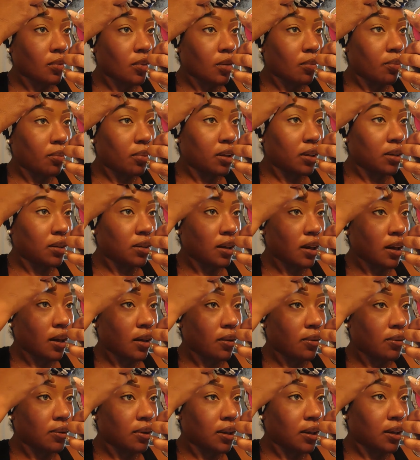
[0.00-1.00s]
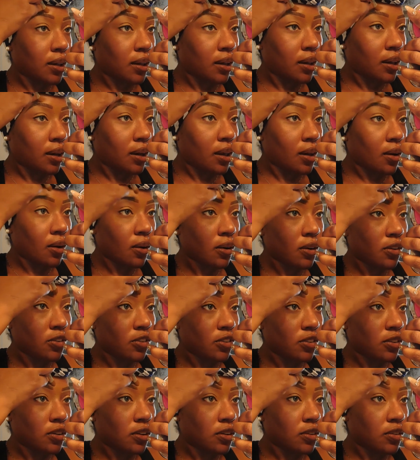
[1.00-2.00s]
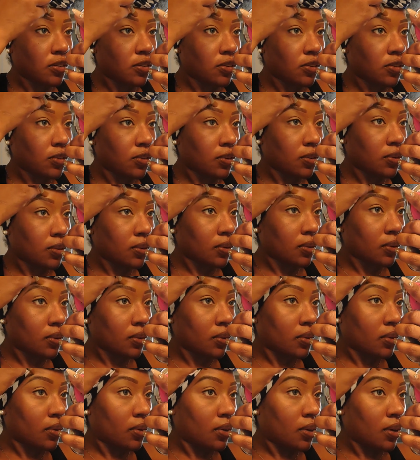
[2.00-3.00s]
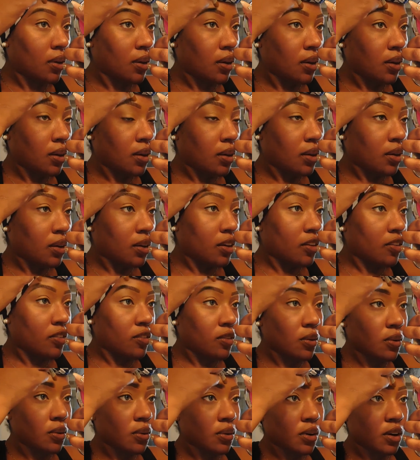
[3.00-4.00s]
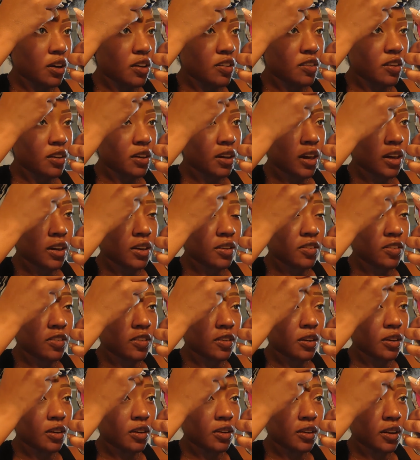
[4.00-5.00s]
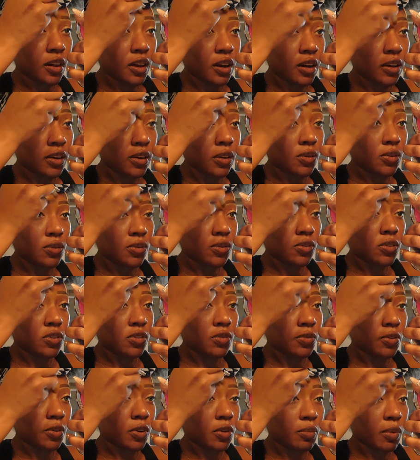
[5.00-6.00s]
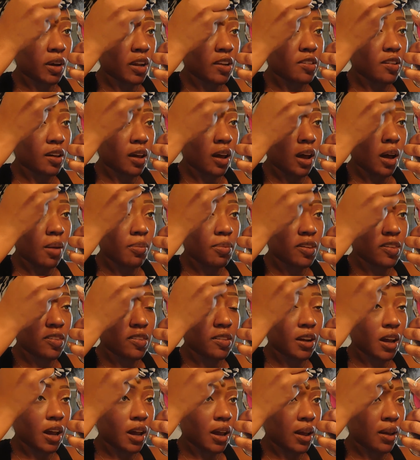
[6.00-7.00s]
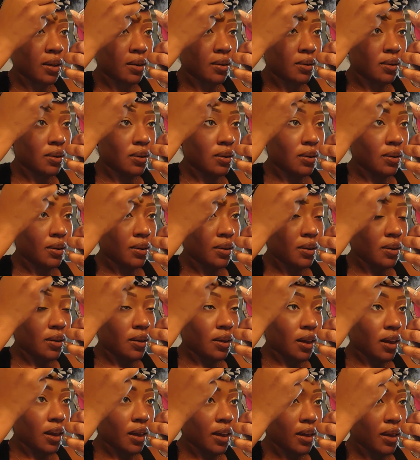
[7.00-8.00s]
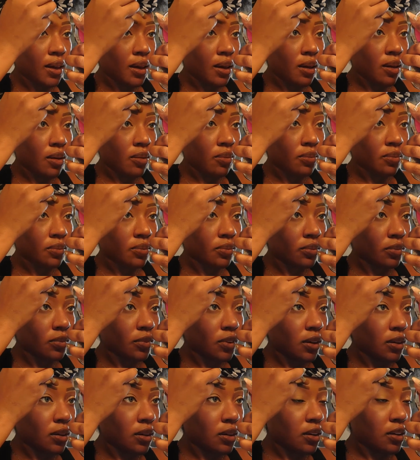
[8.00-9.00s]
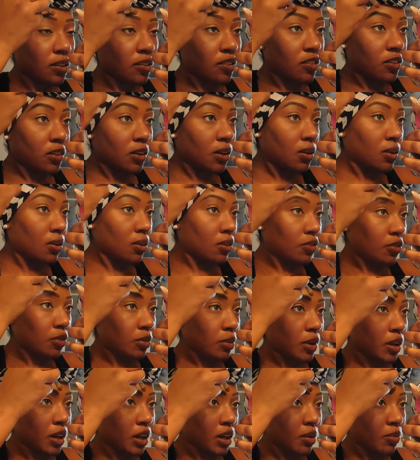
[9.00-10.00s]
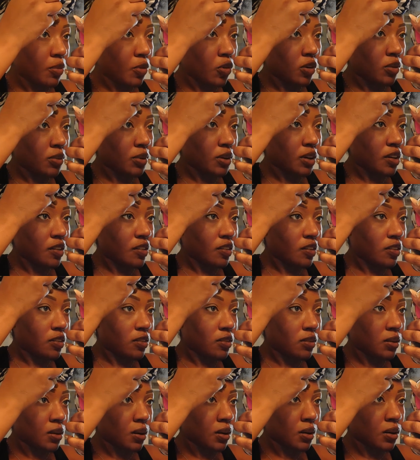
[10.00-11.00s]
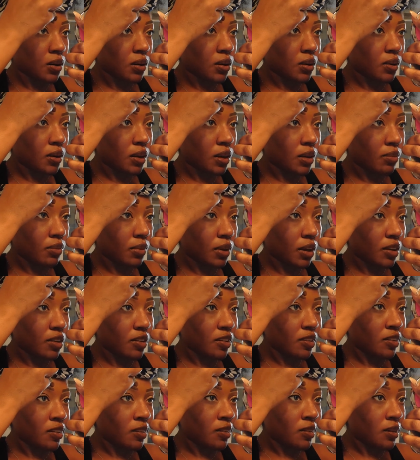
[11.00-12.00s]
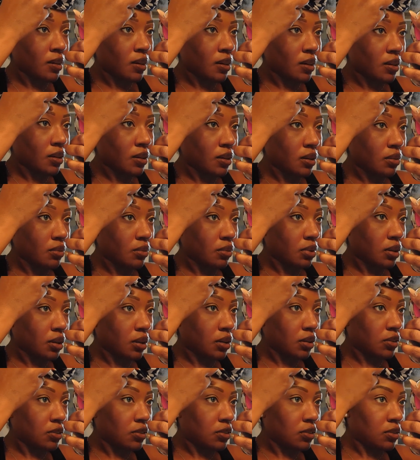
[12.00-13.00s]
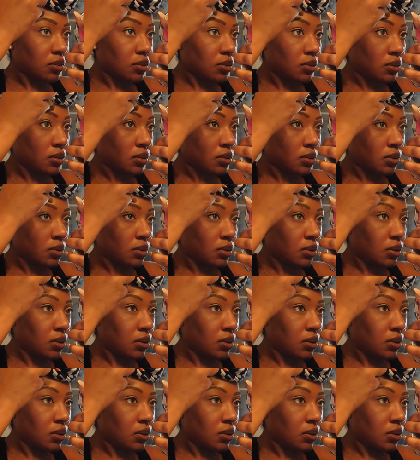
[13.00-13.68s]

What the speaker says: Blend out any harshness. It's so crazy that concealer that I used for my top is not a good concealer for me anymore because it's darker than my skin complexion.